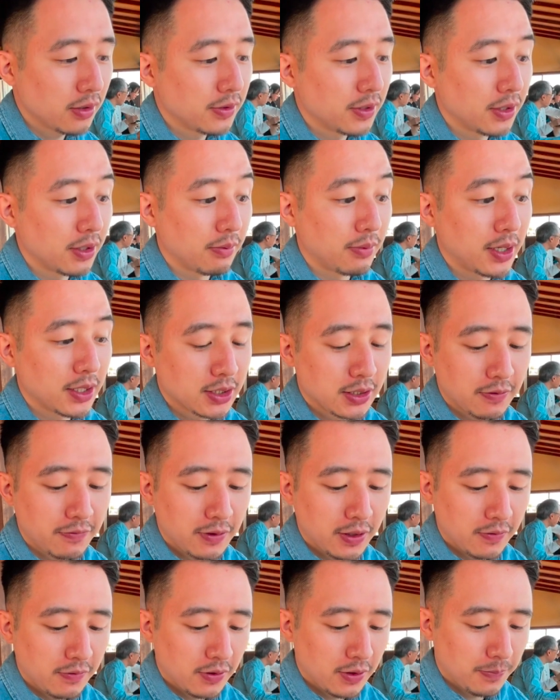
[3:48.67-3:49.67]
than the matcha
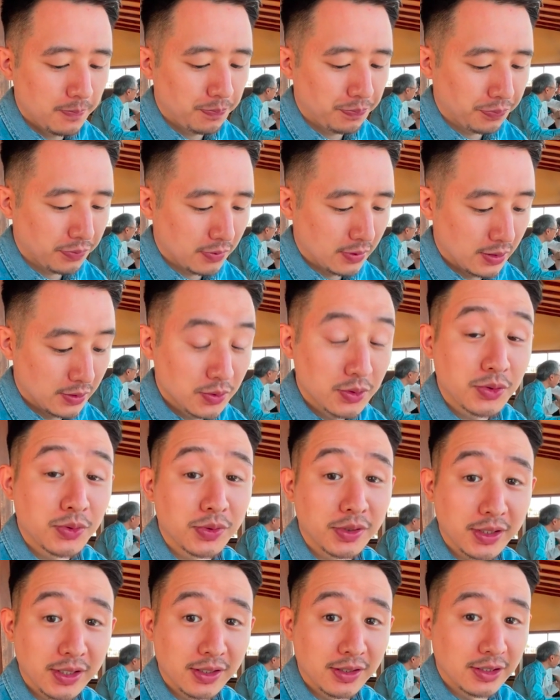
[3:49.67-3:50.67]
flavor. This is
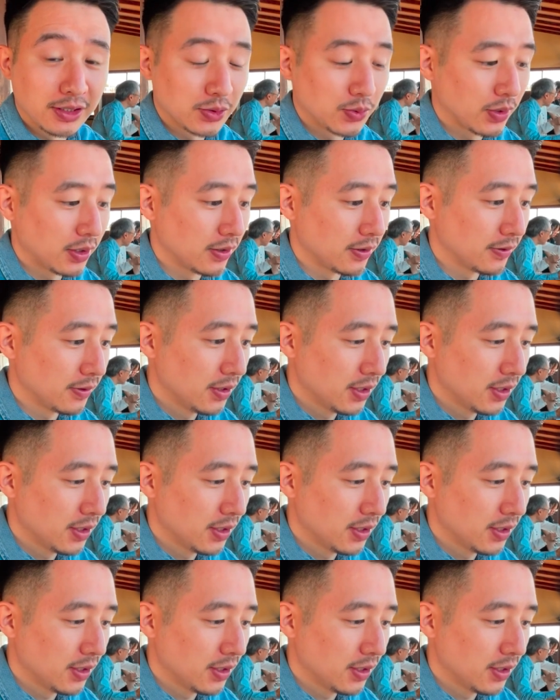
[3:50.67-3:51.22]
really good as well.